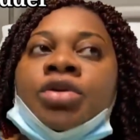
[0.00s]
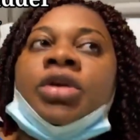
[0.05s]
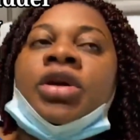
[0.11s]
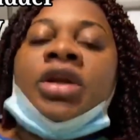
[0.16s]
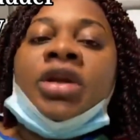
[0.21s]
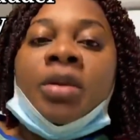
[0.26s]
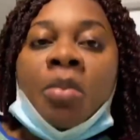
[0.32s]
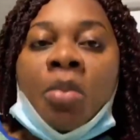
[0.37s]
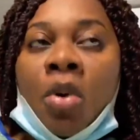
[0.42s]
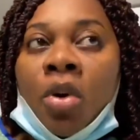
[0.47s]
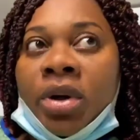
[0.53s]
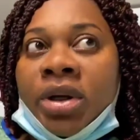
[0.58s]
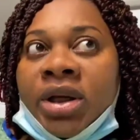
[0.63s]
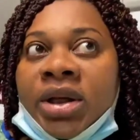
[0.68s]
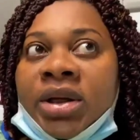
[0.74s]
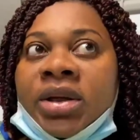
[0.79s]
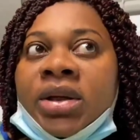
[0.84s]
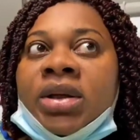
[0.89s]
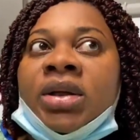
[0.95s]
in the
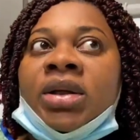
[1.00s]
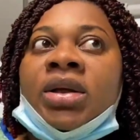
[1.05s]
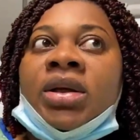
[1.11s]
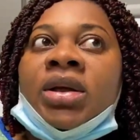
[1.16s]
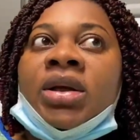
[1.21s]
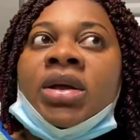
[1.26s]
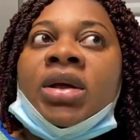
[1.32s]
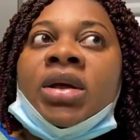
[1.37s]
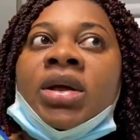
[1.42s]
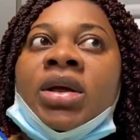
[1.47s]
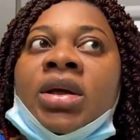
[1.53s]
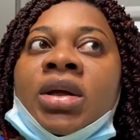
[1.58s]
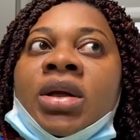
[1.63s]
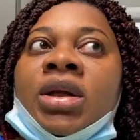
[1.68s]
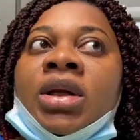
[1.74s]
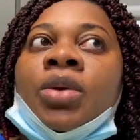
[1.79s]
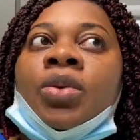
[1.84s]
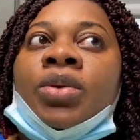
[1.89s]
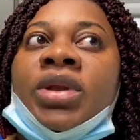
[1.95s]
morning.
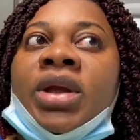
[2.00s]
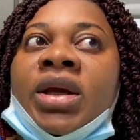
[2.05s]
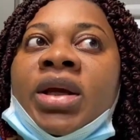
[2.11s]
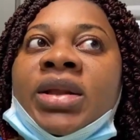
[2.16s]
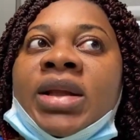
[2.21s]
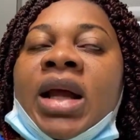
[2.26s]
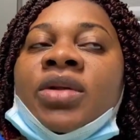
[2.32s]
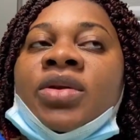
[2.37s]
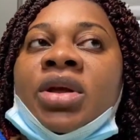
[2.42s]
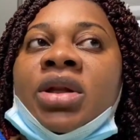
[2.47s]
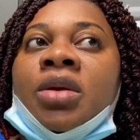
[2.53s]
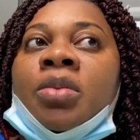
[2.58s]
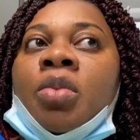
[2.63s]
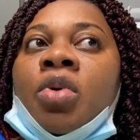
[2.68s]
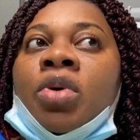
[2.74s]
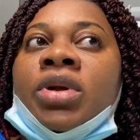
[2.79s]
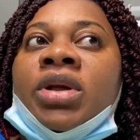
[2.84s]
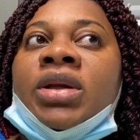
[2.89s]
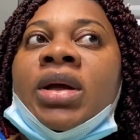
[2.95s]
They'll take it out in the
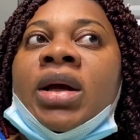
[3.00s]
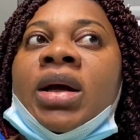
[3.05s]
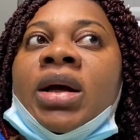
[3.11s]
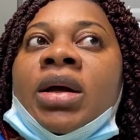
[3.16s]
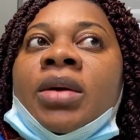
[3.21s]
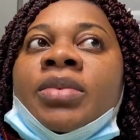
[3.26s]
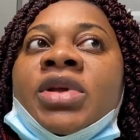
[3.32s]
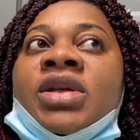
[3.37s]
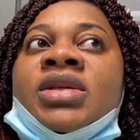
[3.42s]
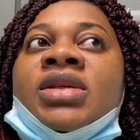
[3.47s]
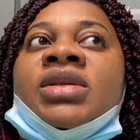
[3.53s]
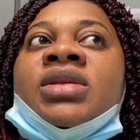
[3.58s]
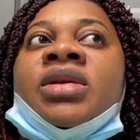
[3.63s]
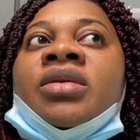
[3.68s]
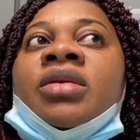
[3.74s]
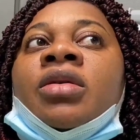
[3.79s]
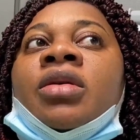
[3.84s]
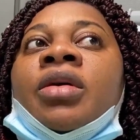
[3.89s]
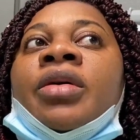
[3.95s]
morning. This is
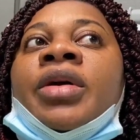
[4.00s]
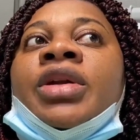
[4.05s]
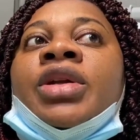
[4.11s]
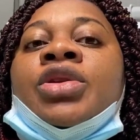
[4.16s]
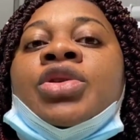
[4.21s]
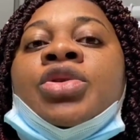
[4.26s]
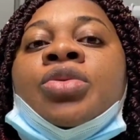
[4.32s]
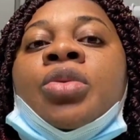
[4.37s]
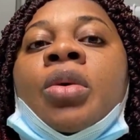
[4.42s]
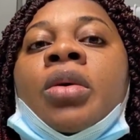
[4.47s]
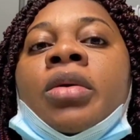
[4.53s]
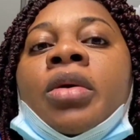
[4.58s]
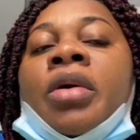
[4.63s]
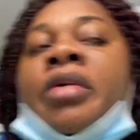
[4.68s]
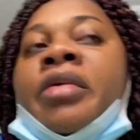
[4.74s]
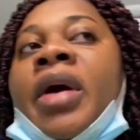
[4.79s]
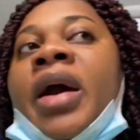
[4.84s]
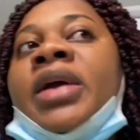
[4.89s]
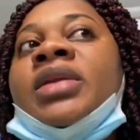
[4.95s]
already 2
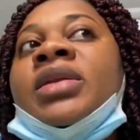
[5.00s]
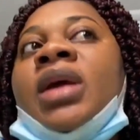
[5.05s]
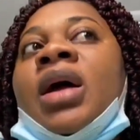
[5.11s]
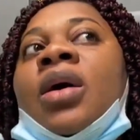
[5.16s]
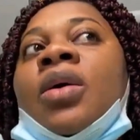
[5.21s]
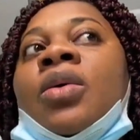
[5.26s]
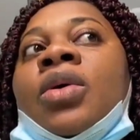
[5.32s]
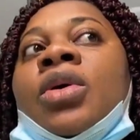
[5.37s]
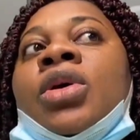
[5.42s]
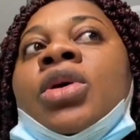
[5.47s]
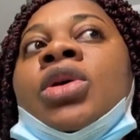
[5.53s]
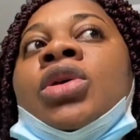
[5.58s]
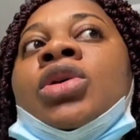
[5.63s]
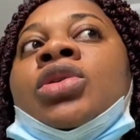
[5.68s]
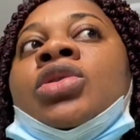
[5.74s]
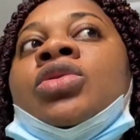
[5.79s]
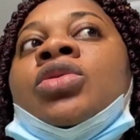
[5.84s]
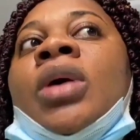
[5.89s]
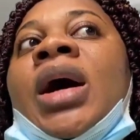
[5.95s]
o'clock right now.
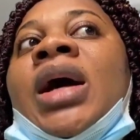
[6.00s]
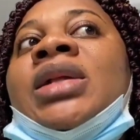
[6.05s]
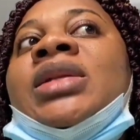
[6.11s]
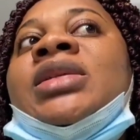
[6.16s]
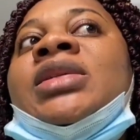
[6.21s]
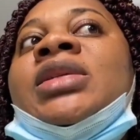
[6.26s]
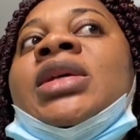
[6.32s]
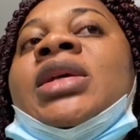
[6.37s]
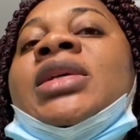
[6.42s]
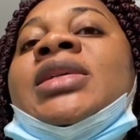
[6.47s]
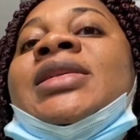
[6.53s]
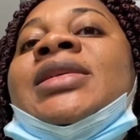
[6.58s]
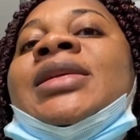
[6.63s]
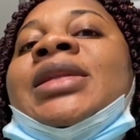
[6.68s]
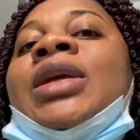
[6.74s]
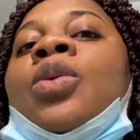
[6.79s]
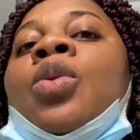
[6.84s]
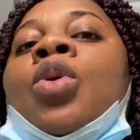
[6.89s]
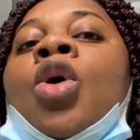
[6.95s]
So at 6,
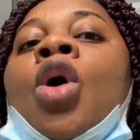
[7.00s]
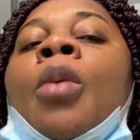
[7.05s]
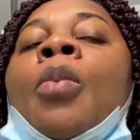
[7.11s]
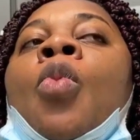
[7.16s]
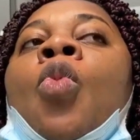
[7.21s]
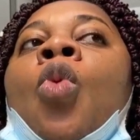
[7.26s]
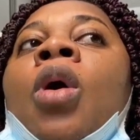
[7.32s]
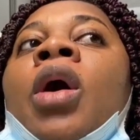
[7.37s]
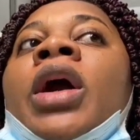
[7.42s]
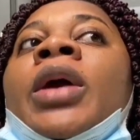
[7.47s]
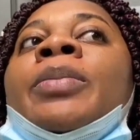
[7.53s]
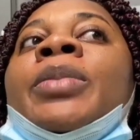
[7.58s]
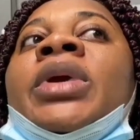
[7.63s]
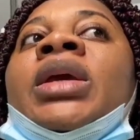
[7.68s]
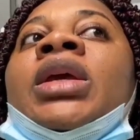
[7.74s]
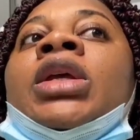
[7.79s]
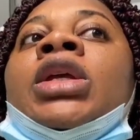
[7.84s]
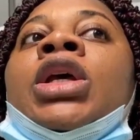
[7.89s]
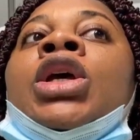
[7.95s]
they will come walk
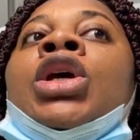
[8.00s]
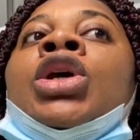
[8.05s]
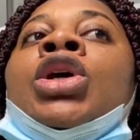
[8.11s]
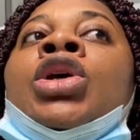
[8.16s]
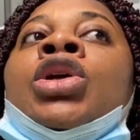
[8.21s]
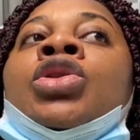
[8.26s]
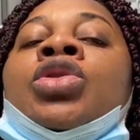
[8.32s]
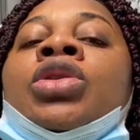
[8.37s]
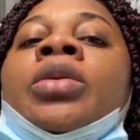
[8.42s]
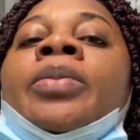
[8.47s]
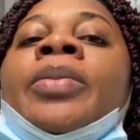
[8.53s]
me to the